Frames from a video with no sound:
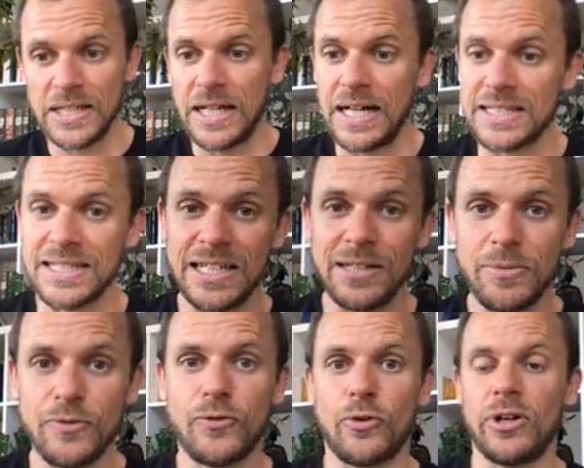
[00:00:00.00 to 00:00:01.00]
I said it
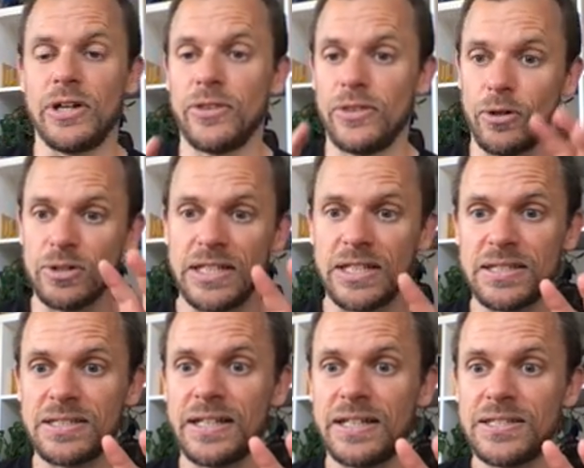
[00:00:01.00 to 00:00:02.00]
before, those
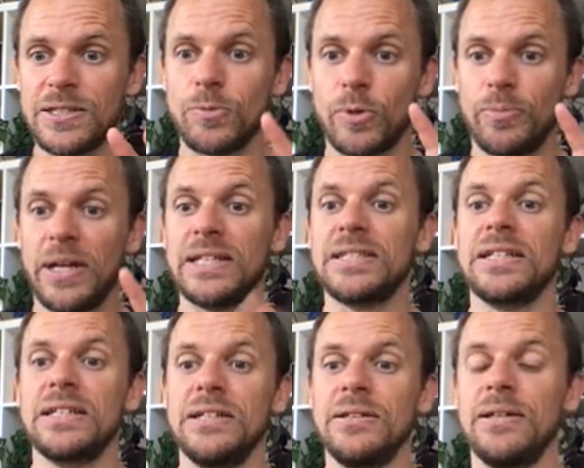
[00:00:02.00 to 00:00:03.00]
exercises were basically